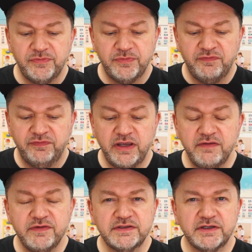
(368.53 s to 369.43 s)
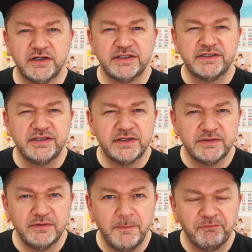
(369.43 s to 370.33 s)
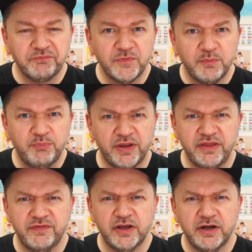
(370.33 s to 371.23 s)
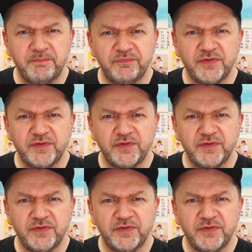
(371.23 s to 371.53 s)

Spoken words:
the flavors are subtle, but they've got a